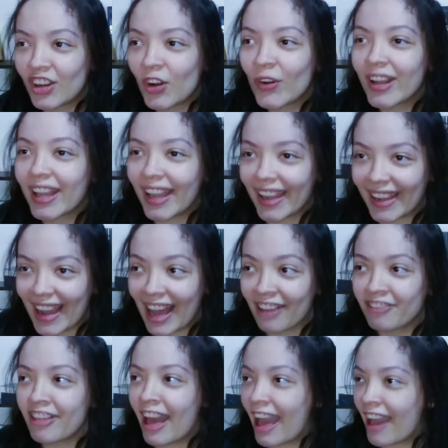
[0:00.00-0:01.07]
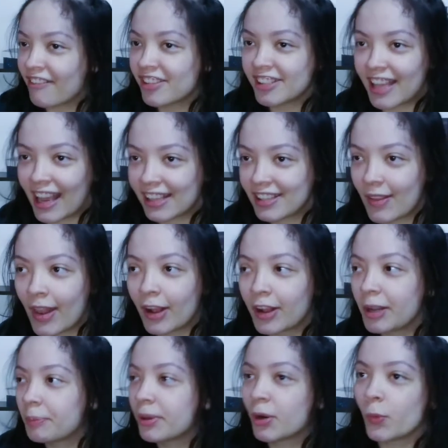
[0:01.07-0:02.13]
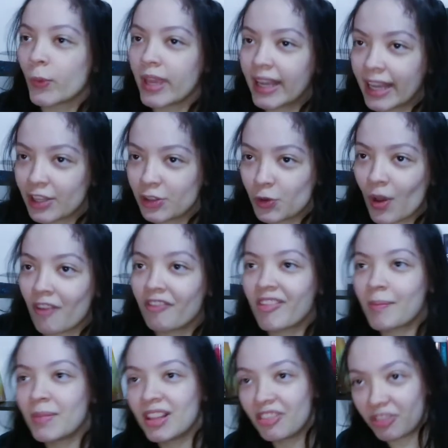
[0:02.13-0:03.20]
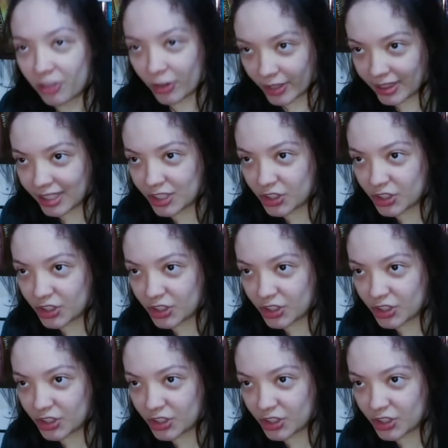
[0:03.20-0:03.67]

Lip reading: okay, I have sex and I'm gonna put a wig and do a family-friendly